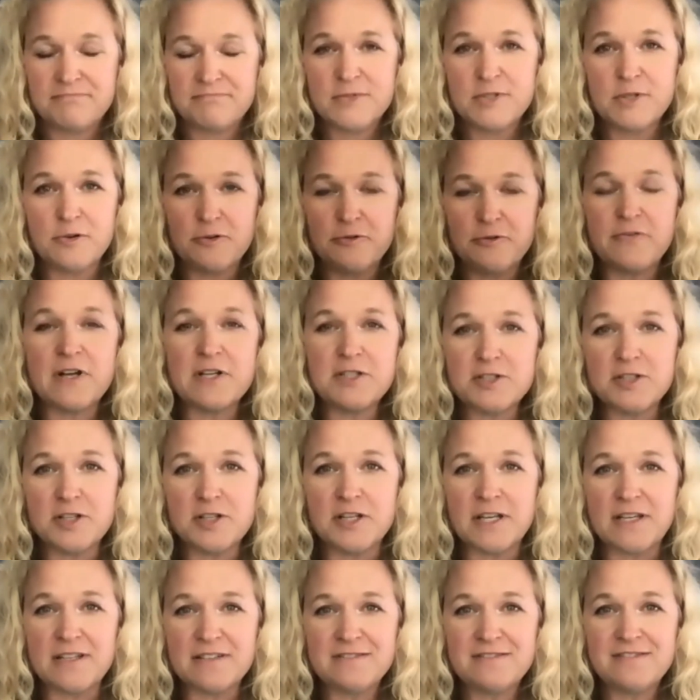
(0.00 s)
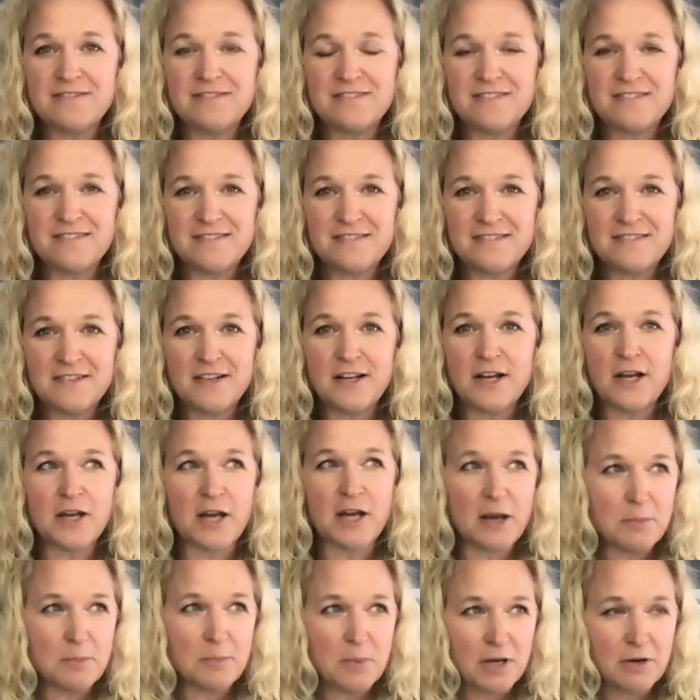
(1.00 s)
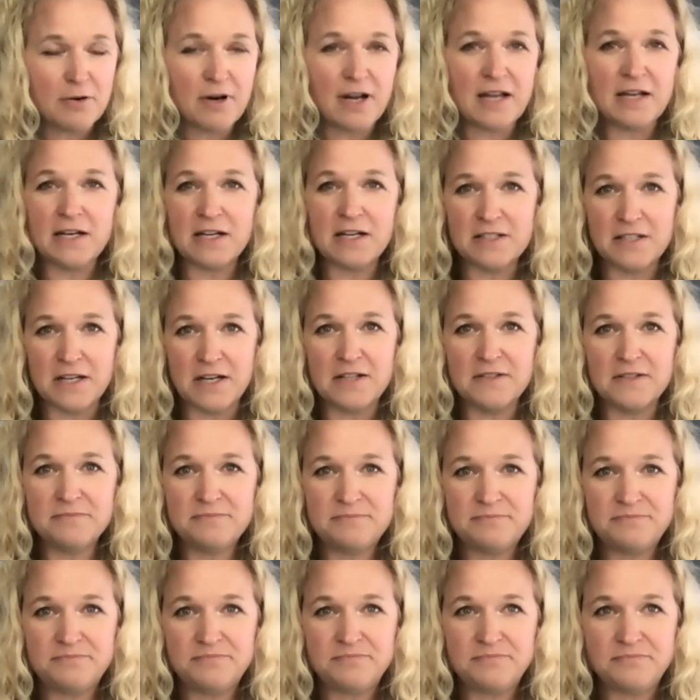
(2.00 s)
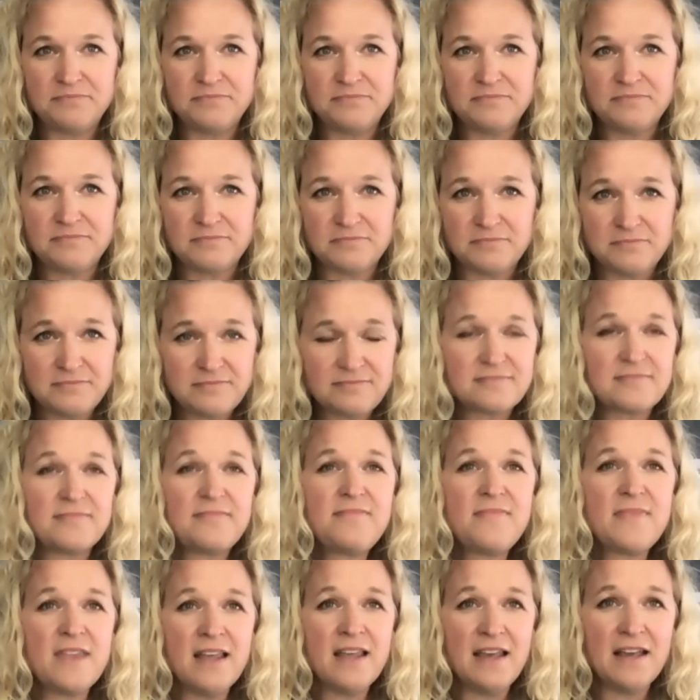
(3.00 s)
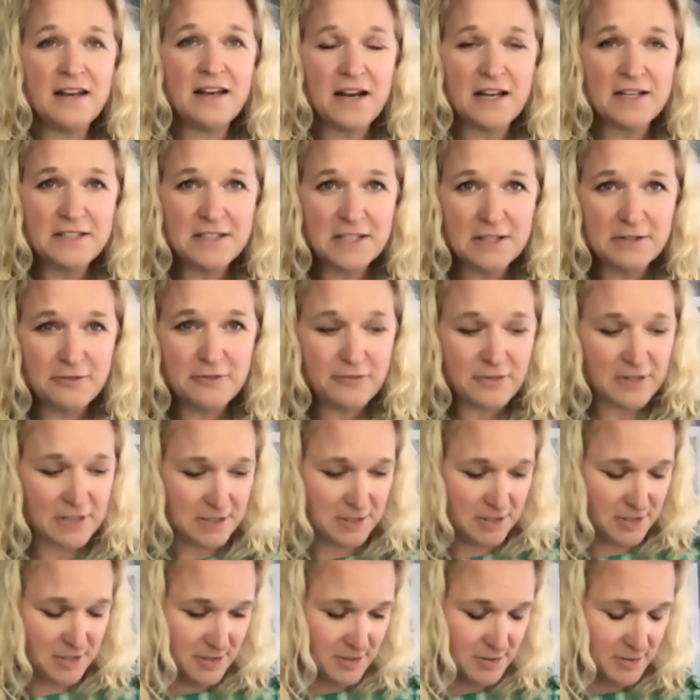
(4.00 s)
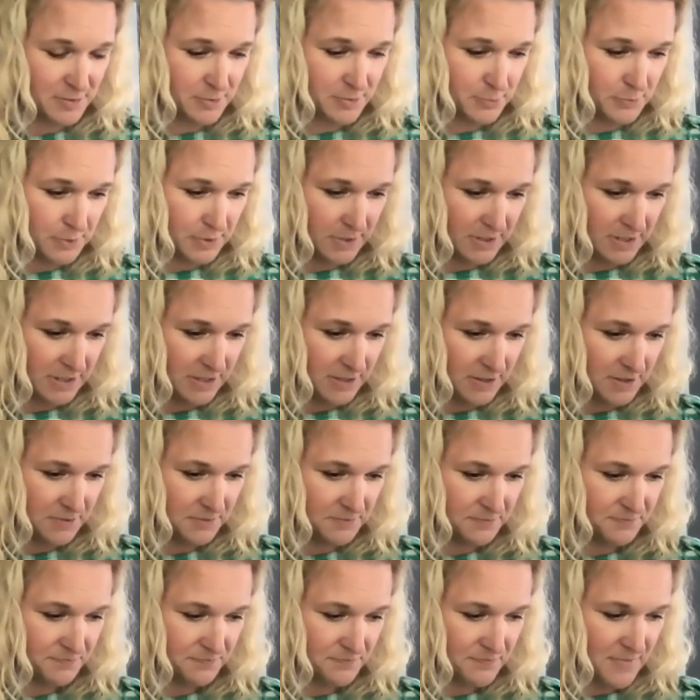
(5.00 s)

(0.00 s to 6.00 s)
So eventually I got my grading done, and I did finish the school year.